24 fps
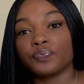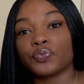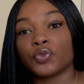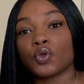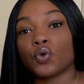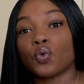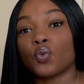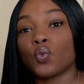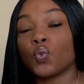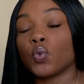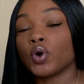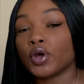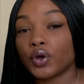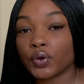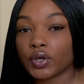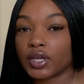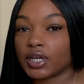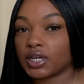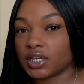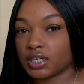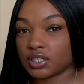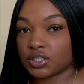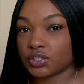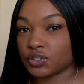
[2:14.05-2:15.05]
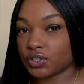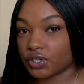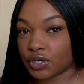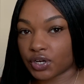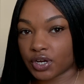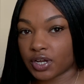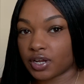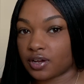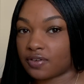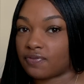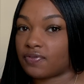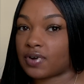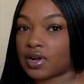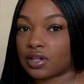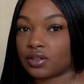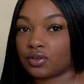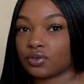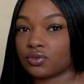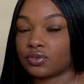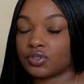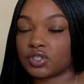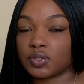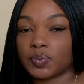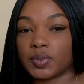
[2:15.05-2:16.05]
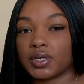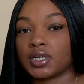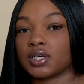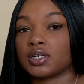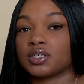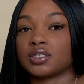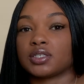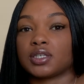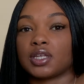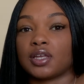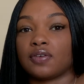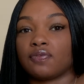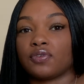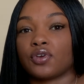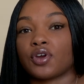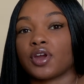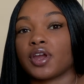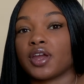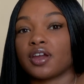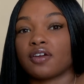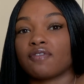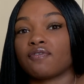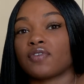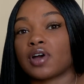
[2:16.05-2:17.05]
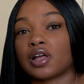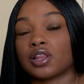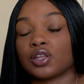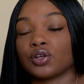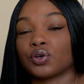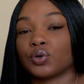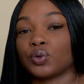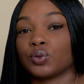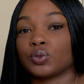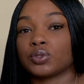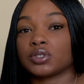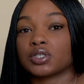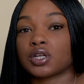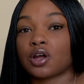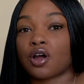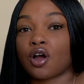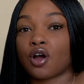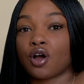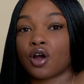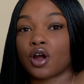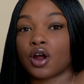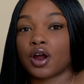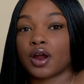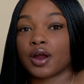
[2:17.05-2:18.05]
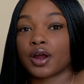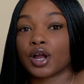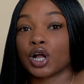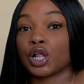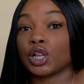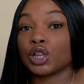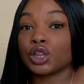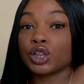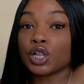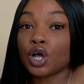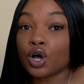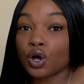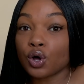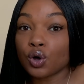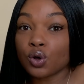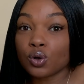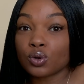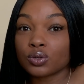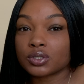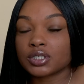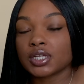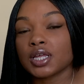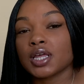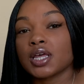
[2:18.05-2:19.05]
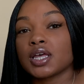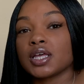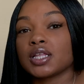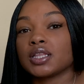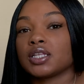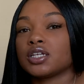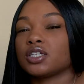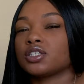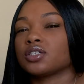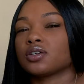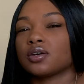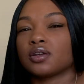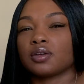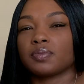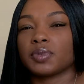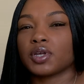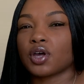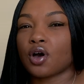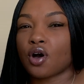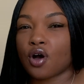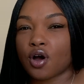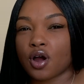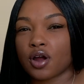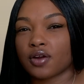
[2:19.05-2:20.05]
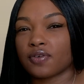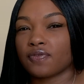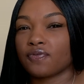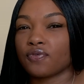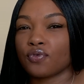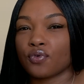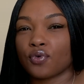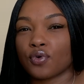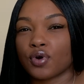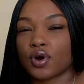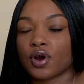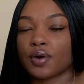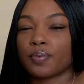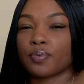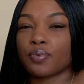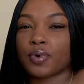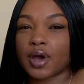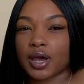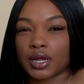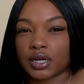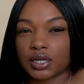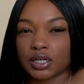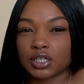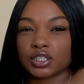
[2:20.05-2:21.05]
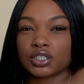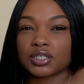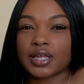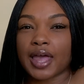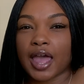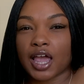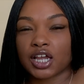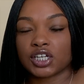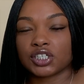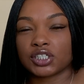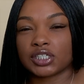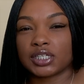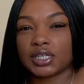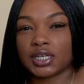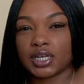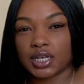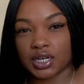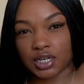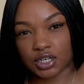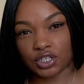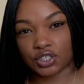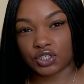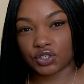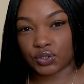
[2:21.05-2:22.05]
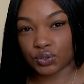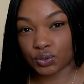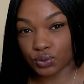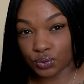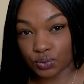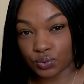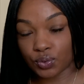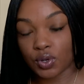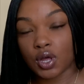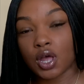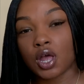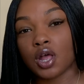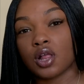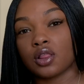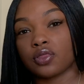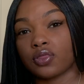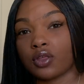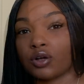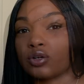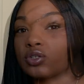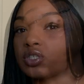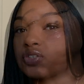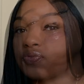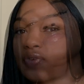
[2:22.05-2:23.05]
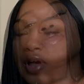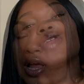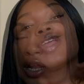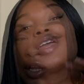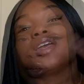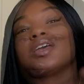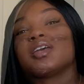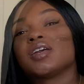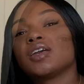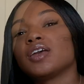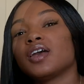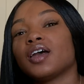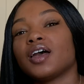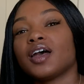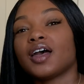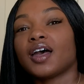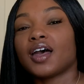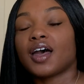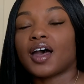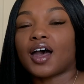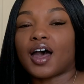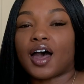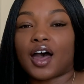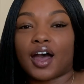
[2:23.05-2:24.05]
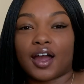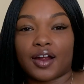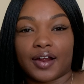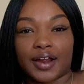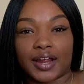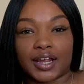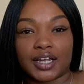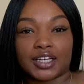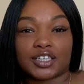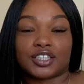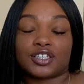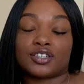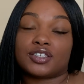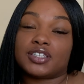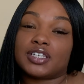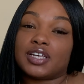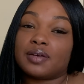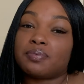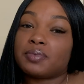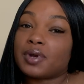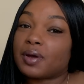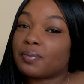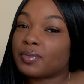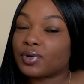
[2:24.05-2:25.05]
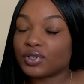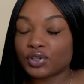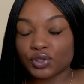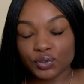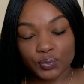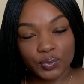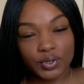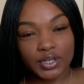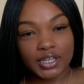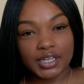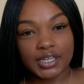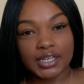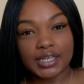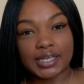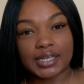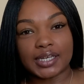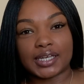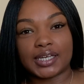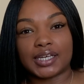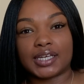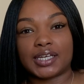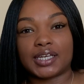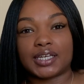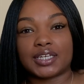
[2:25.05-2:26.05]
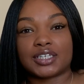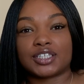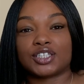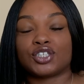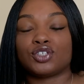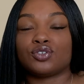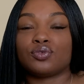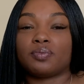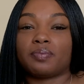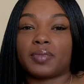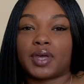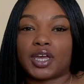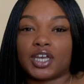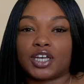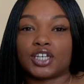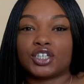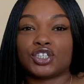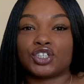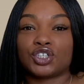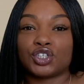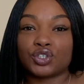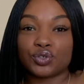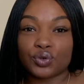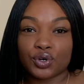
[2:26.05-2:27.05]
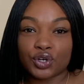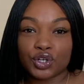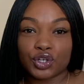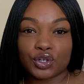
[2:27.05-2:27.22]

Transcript: will get into your hair follicles, because if your hair follicles are closed, then it's going to be hard for product to actually get into those follicles. All right, so tip number 3 is to make sure